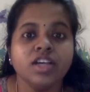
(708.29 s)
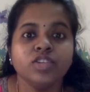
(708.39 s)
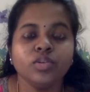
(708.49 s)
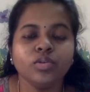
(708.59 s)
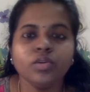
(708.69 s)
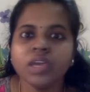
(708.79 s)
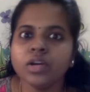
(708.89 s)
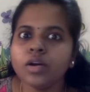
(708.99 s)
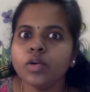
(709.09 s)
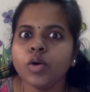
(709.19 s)
So you
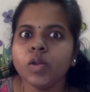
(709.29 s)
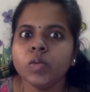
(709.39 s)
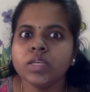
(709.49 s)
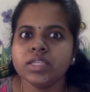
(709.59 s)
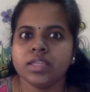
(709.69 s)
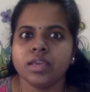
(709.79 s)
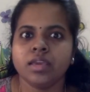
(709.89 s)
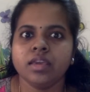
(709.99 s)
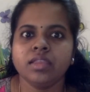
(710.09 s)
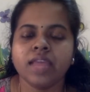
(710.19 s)
cannot always
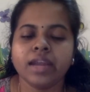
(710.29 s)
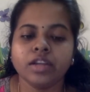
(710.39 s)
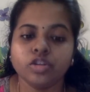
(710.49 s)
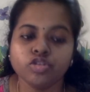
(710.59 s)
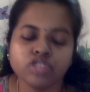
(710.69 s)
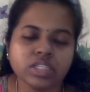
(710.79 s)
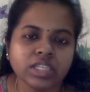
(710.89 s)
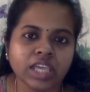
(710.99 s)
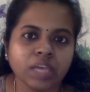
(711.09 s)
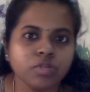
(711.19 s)
think that, this
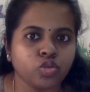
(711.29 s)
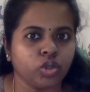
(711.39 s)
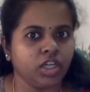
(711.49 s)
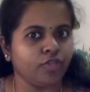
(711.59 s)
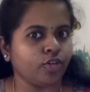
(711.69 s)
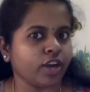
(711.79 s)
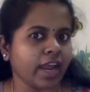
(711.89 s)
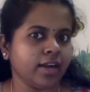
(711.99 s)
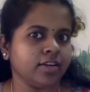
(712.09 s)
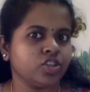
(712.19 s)
game is only for
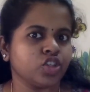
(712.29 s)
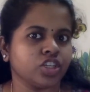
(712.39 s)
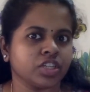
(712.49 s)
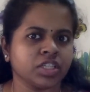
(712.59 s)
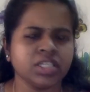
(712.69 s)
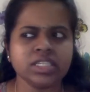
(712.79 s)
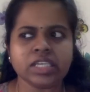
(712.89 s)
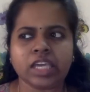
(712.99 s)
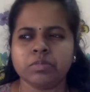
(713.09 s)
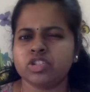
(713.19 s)
elder children. This
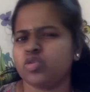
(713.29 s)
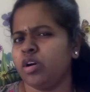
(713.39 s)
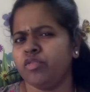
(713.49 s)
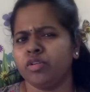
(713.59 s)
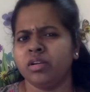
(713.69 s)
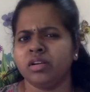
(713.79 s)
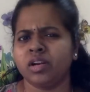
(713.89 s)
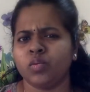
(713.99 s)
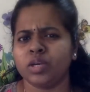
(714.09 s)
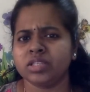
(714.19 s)
game is not for
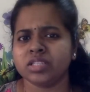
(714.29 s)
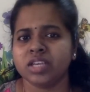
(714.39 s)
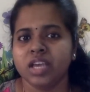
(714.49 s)
little ones.